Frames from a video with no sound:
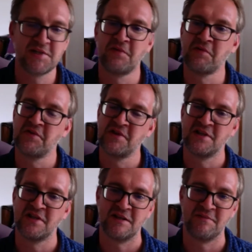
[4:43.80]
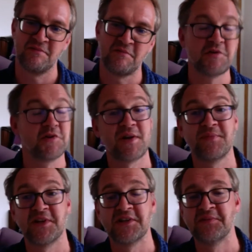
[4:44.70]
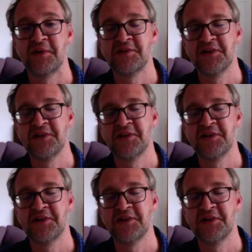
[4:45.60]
what your chapter is about?